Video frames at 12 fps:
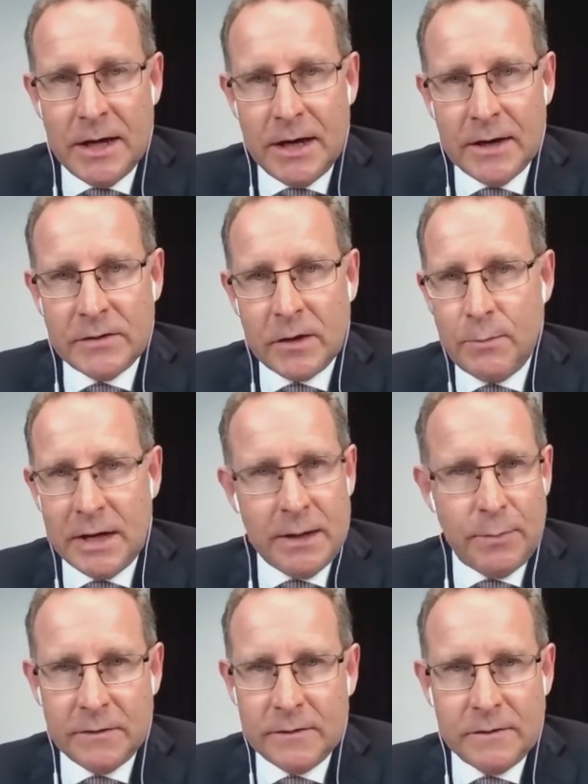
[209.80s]
So many
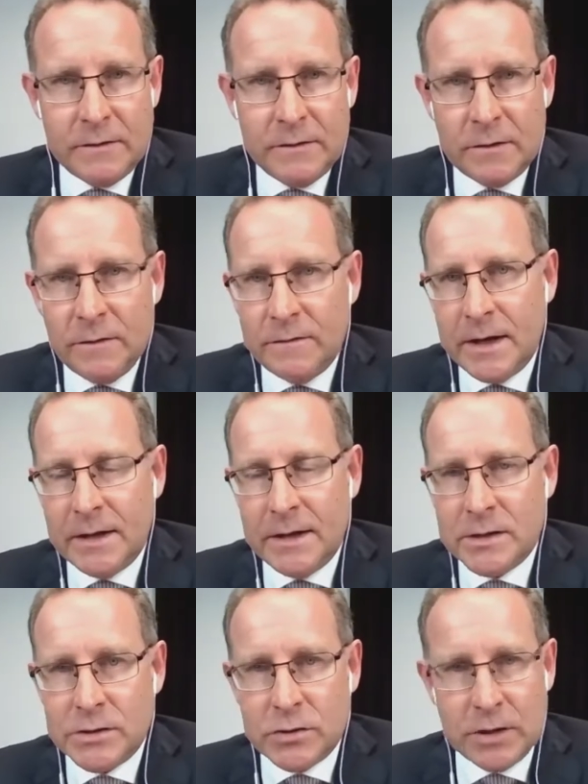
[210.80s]
businesses who've done it
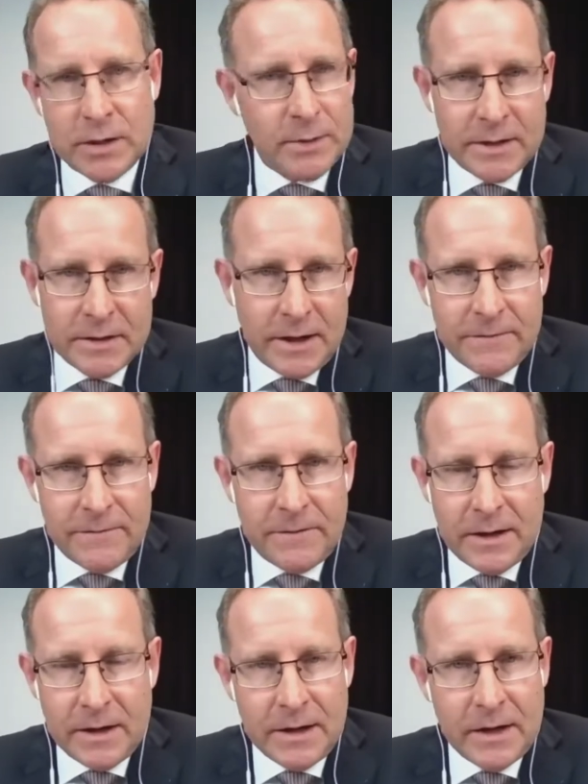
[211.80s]
extremely tough
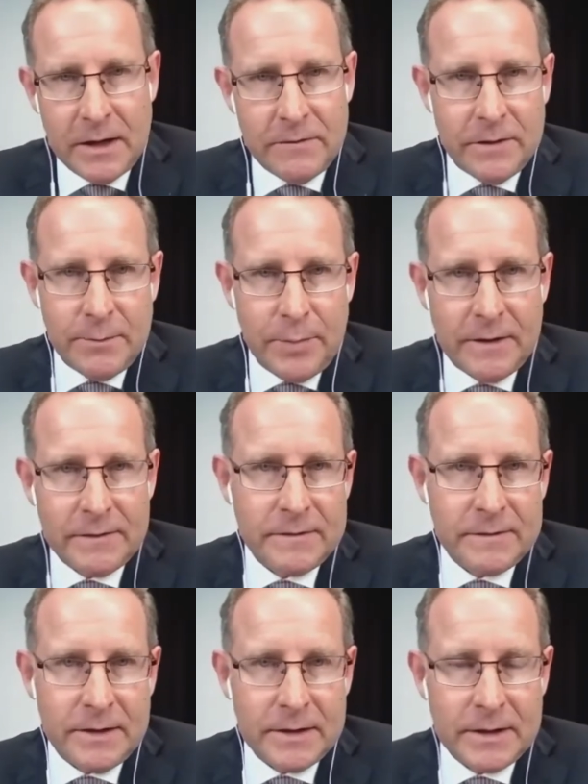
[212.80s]
over the
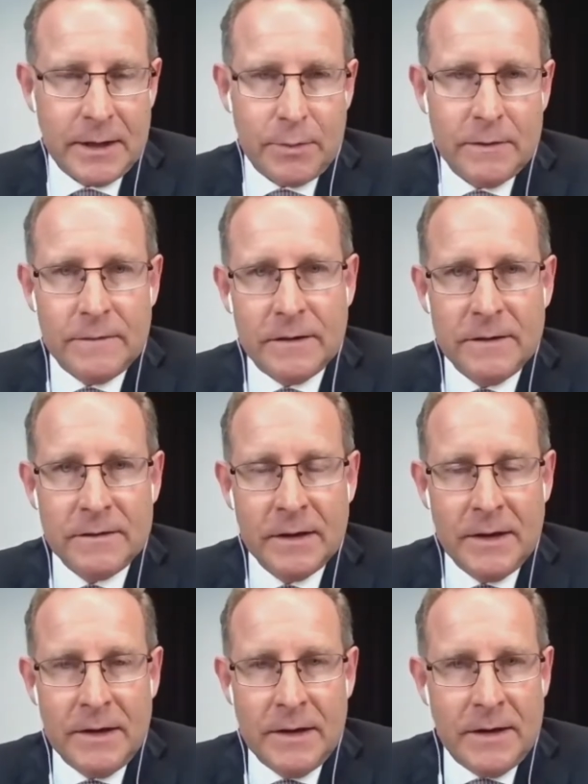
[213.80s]
past couple of years,
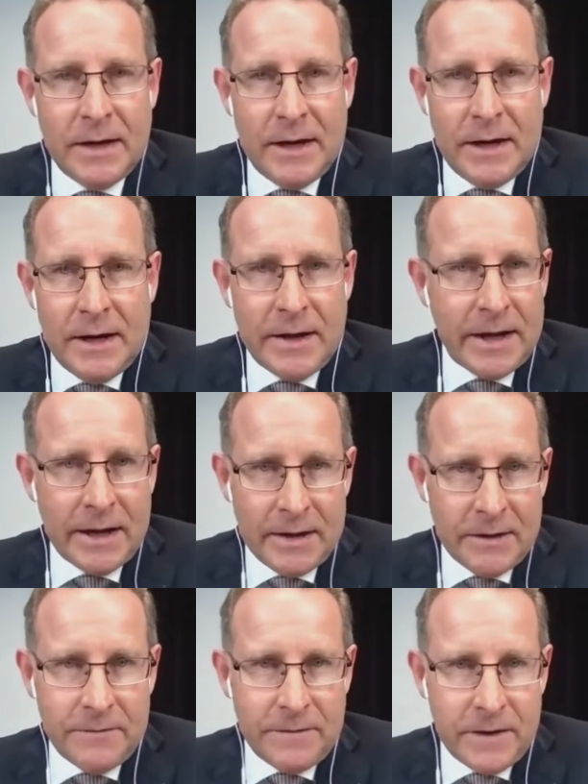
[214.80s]
they are
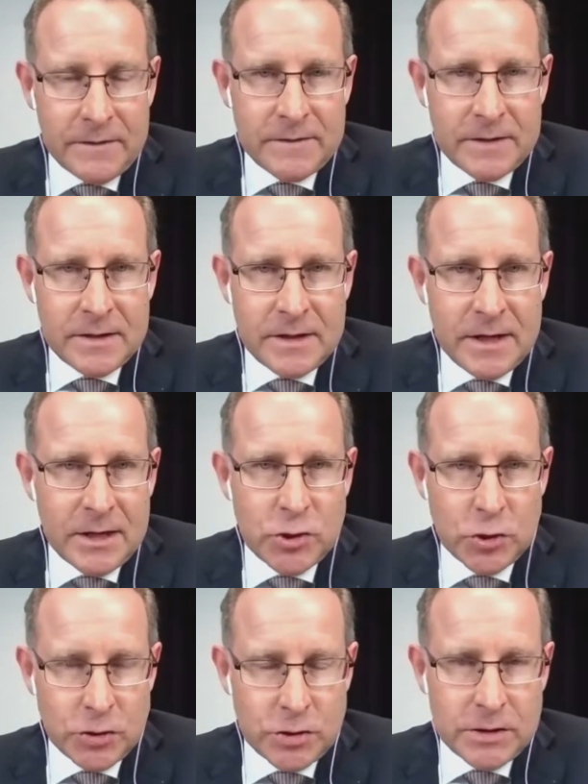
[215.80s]
now facing
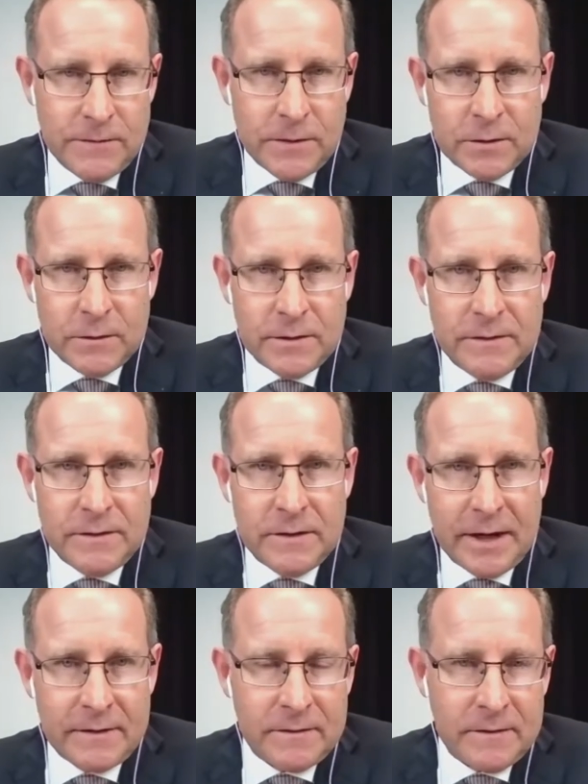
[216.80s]
huge difficulties in
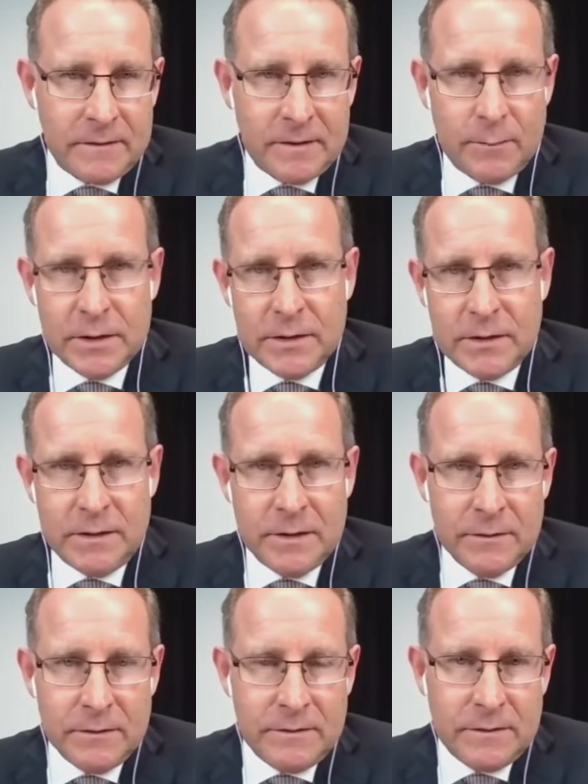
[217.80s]
accessing
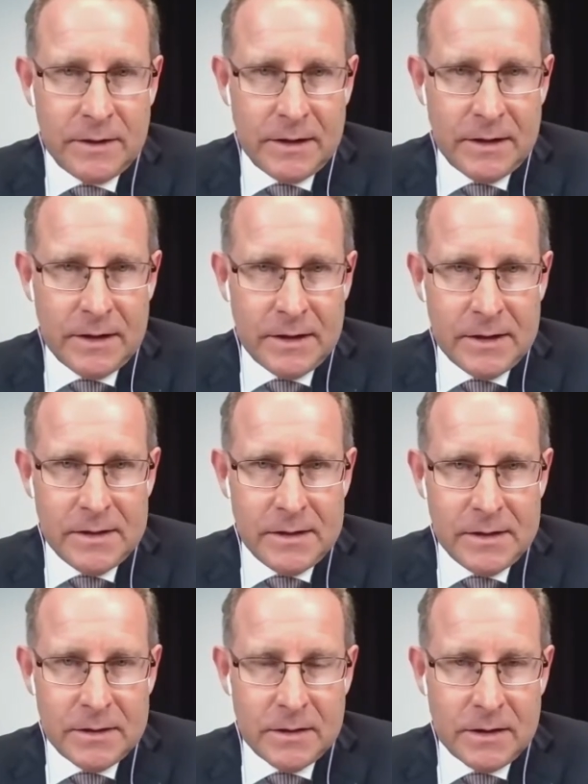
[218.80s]
materials,
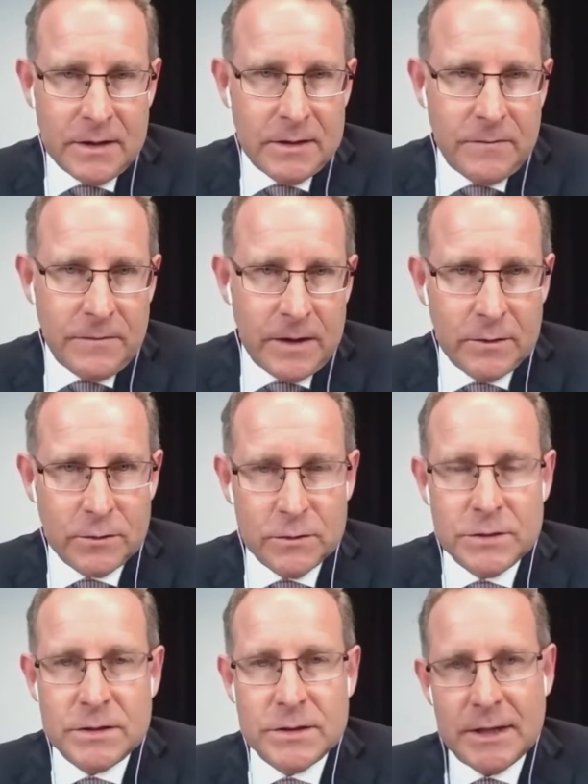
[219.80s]
in final
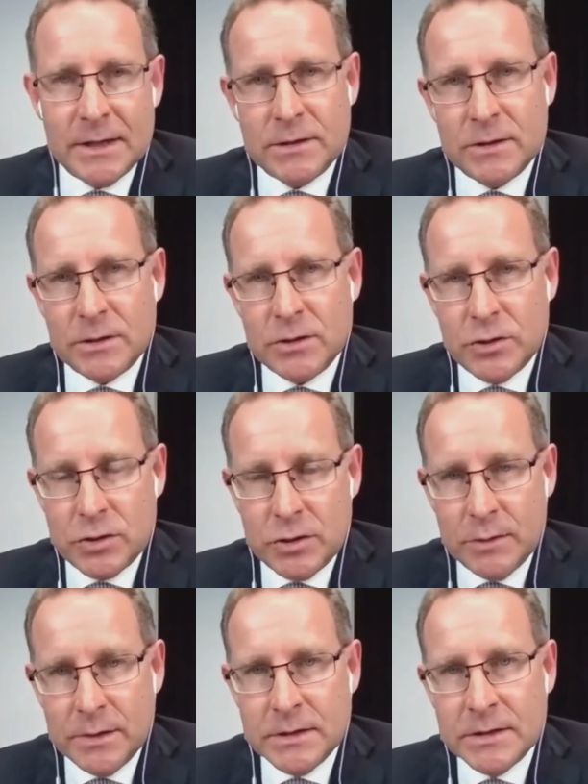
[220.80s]
goods to get to
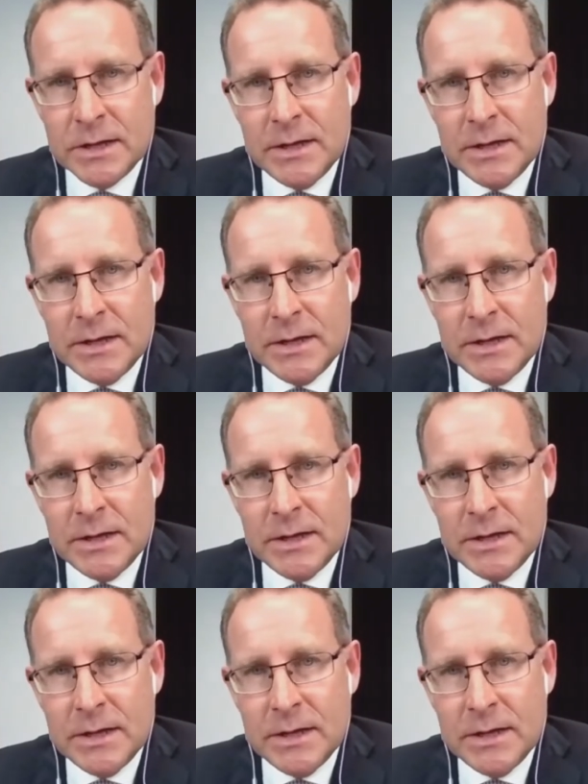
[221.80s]
consumers.